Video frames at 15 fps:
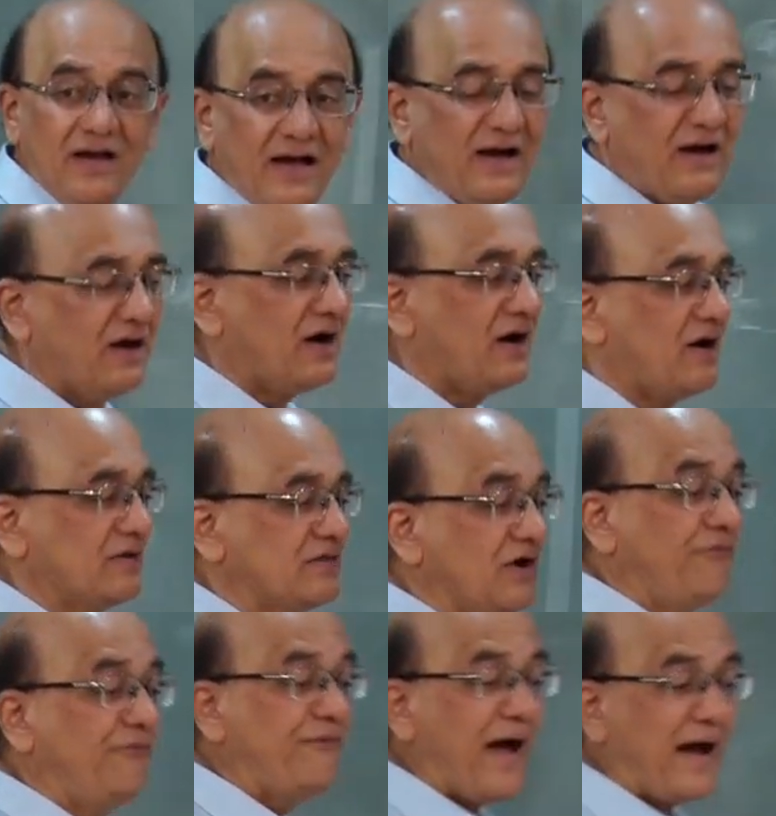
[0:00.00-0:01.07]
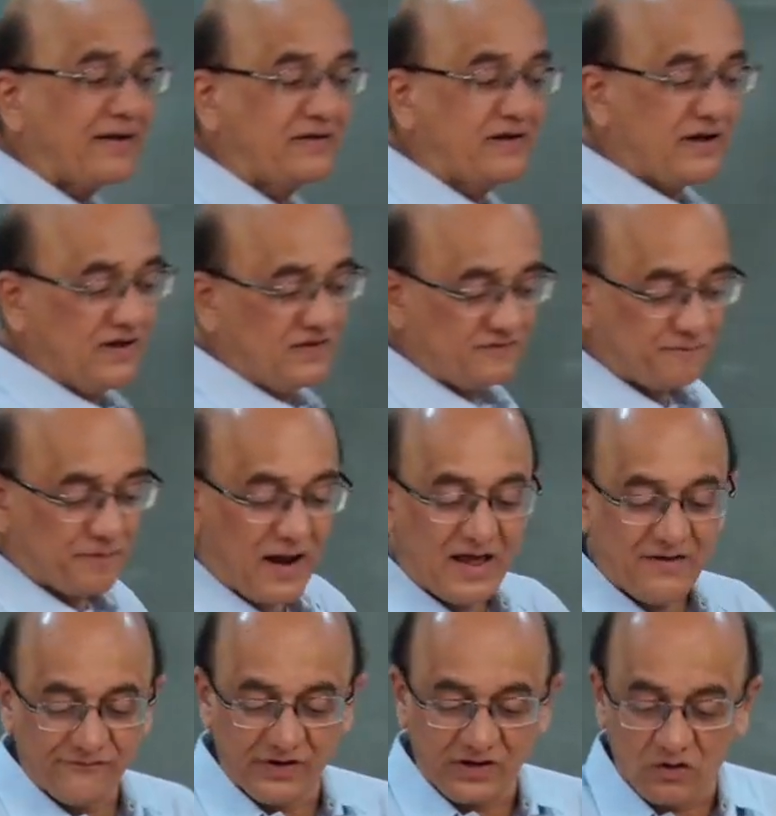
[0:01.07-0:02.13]
uh, the factor is
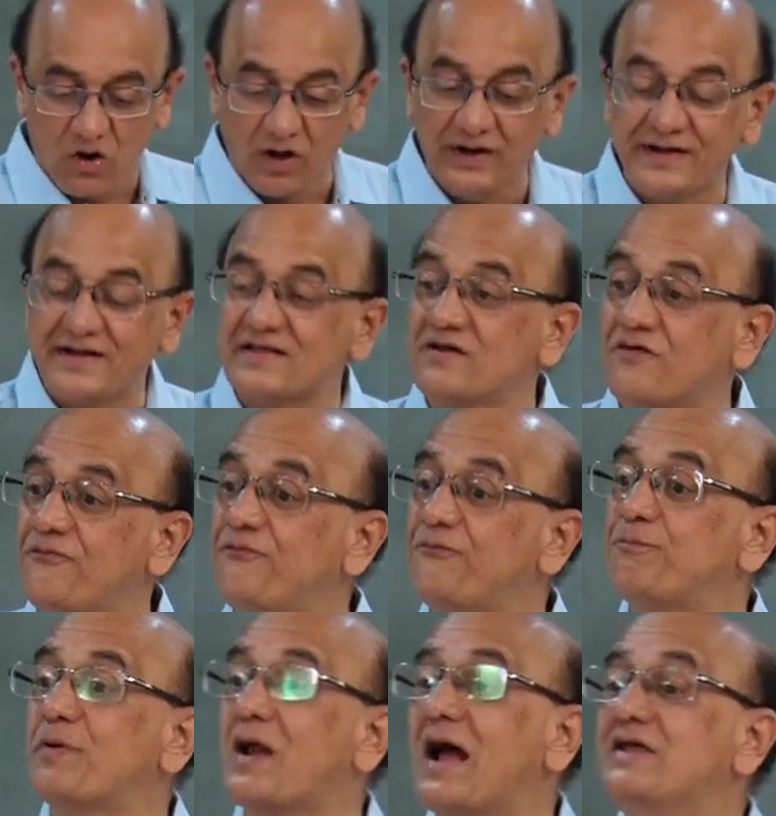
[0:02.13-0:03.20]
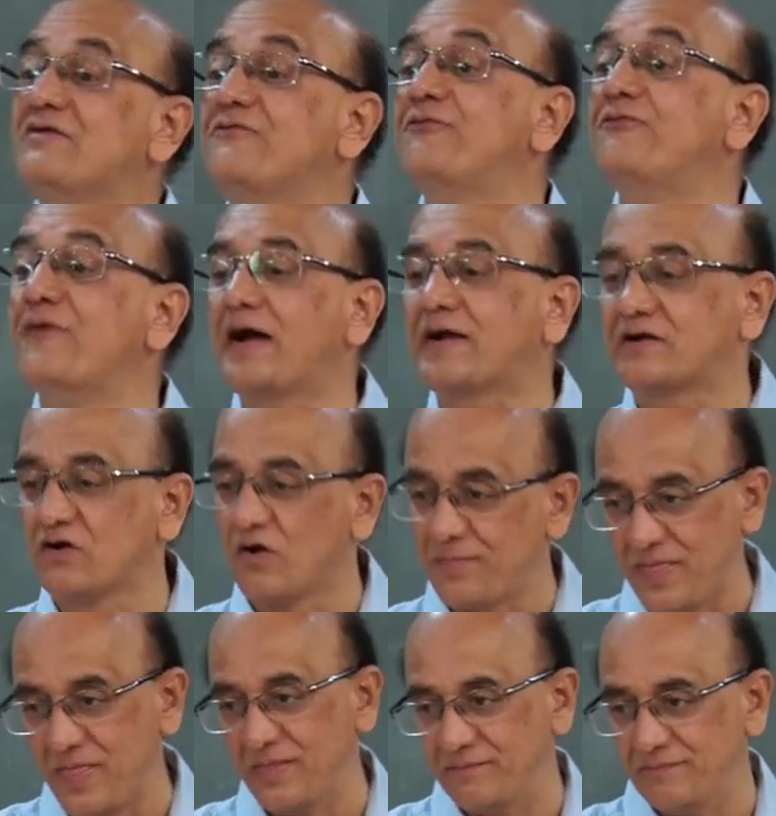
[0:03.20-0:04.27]
prime, we call it as a prime factor of
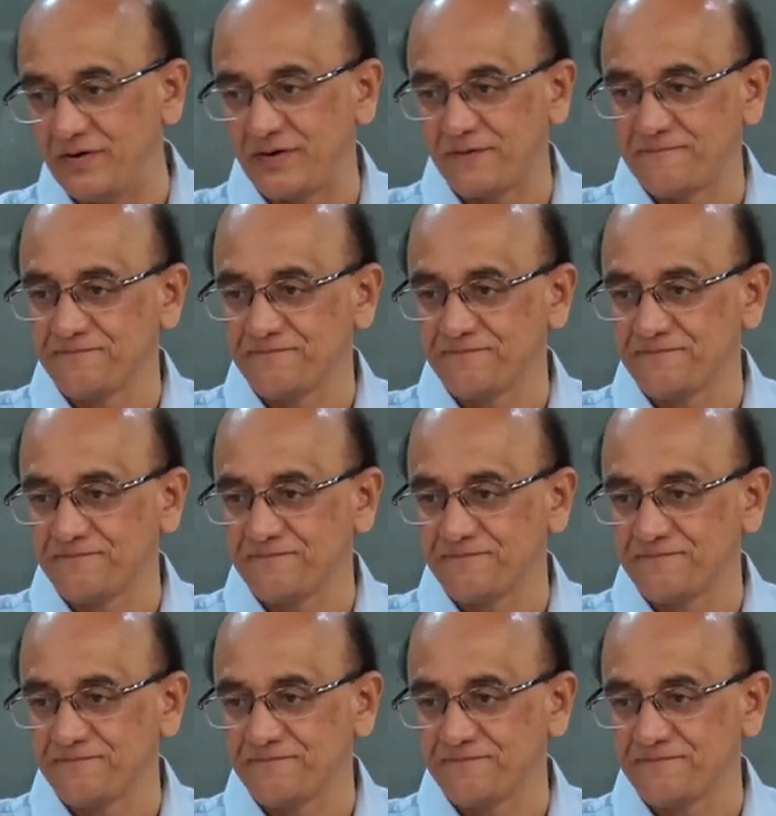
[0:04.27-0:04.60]
the number